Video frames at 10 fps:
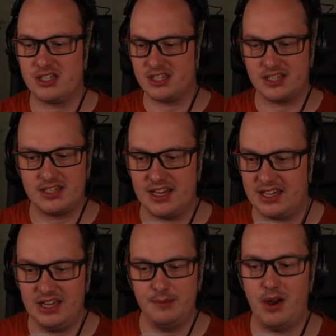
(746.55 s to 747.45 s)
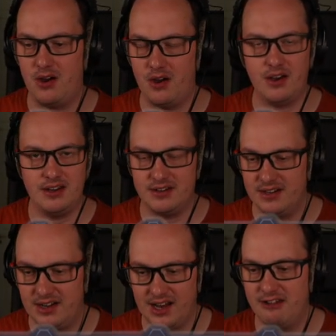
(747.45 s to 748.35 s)
sticking behind
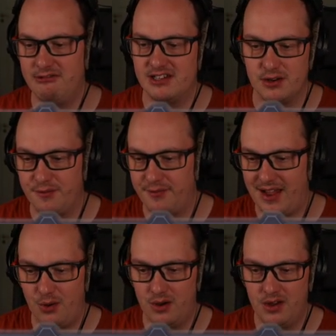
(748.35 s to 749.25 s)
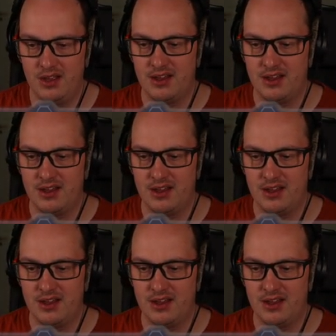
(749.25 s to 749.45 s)
and clearing stuff out.